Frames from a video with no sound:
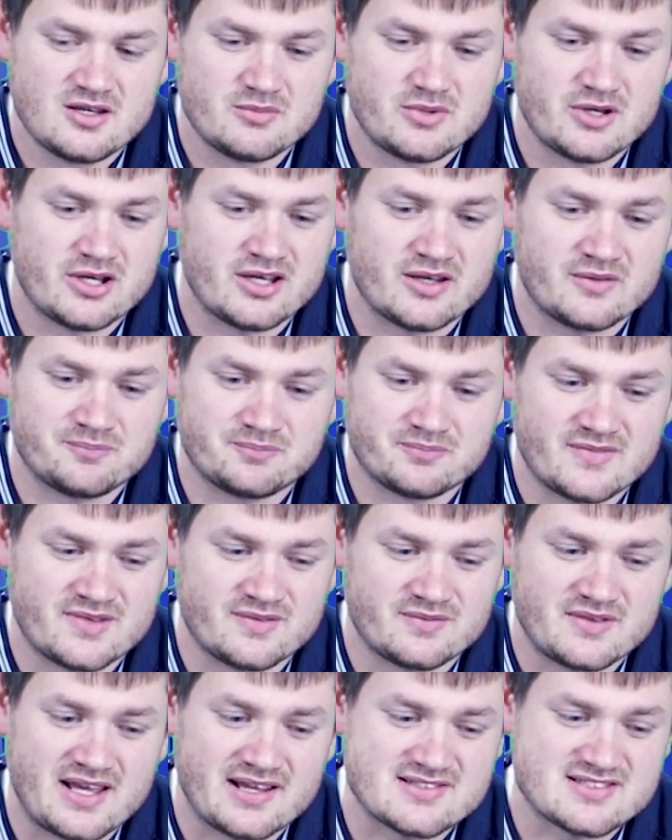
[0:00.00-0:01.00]
But
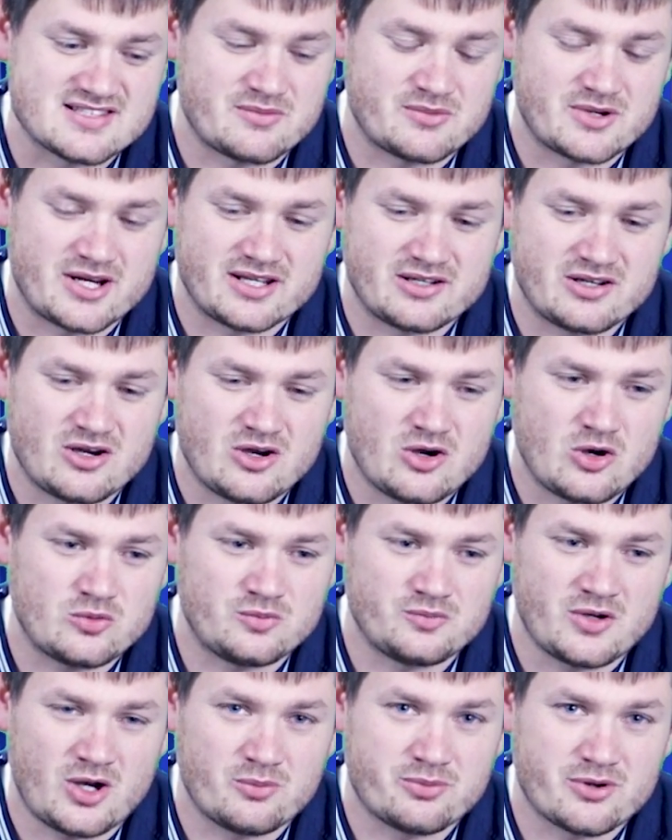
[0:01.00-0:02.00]
next time when I
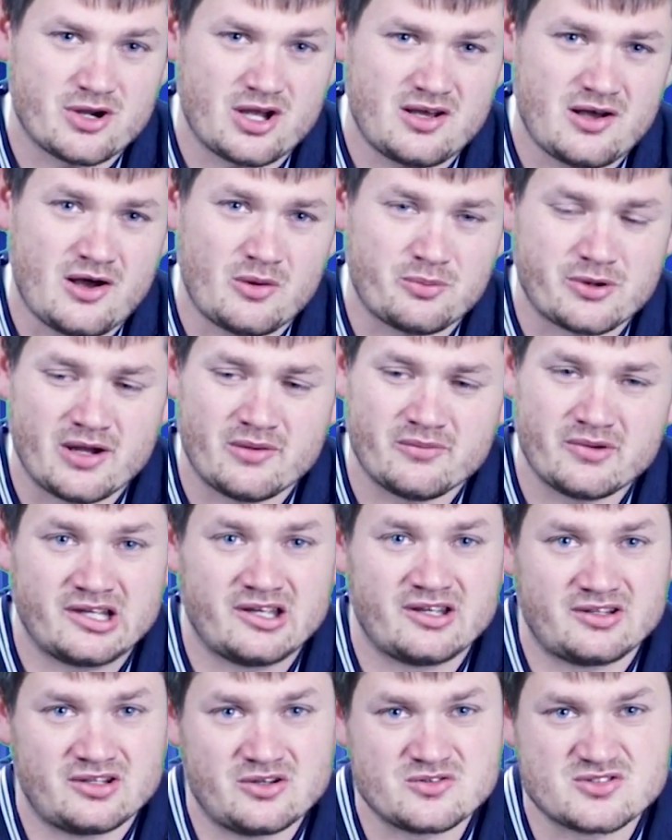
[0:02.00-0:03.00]
go, I'll probably
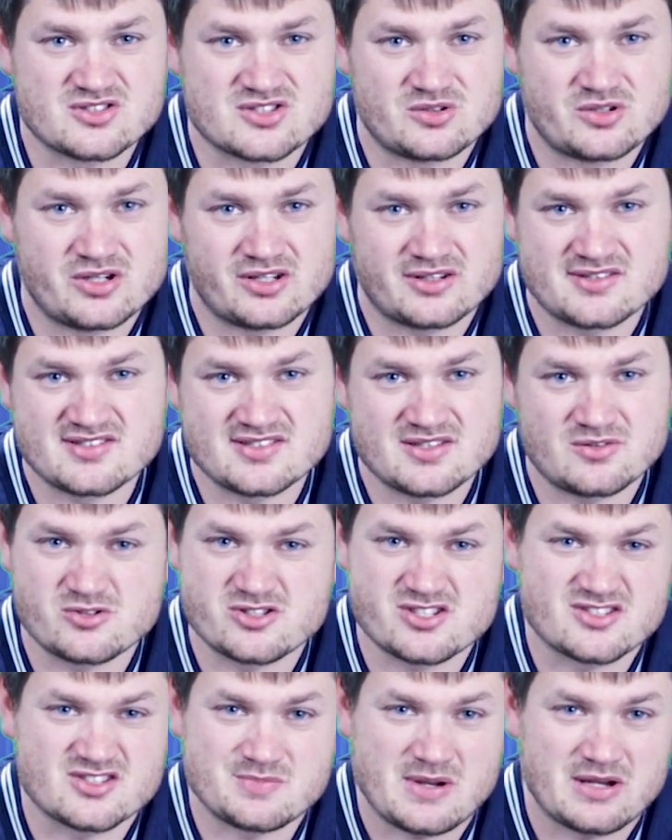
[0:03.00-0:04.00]
get used to it because it
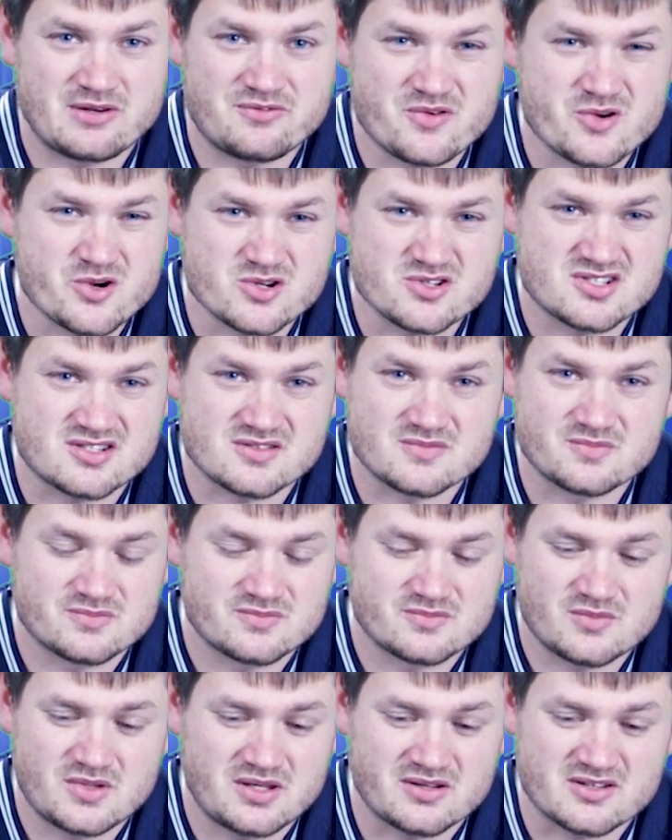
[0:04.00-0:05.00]
was just my first
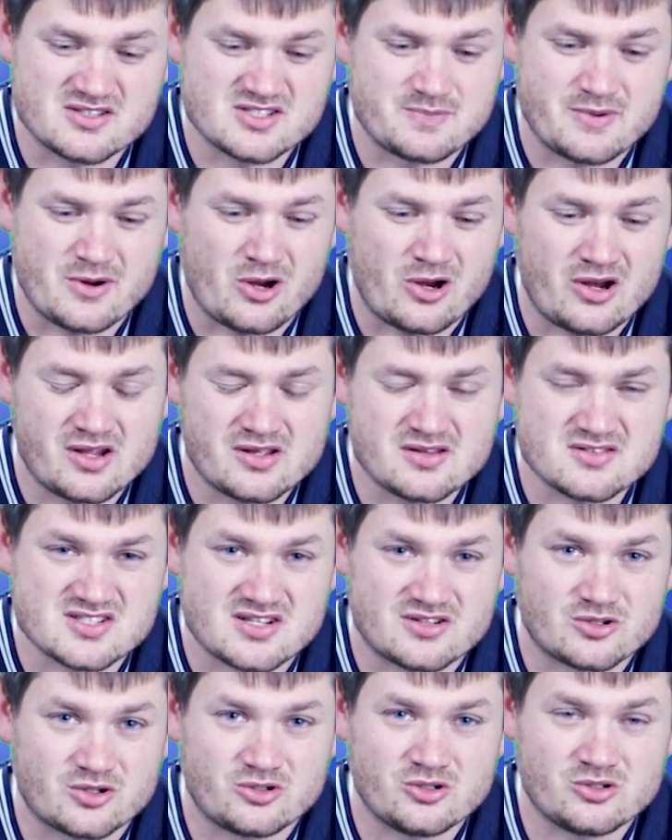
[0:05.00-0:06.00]
experience
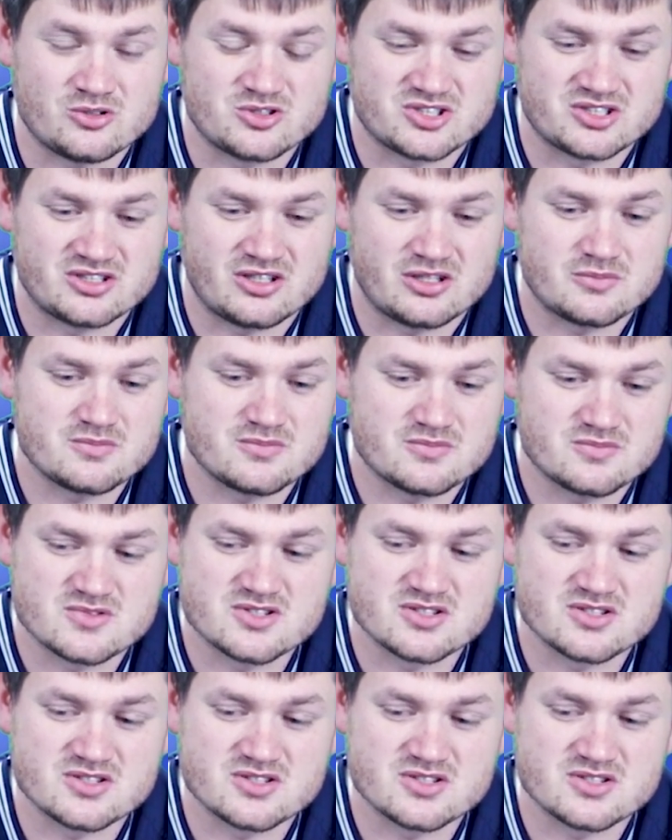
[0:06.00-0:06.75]
on a cruise ship.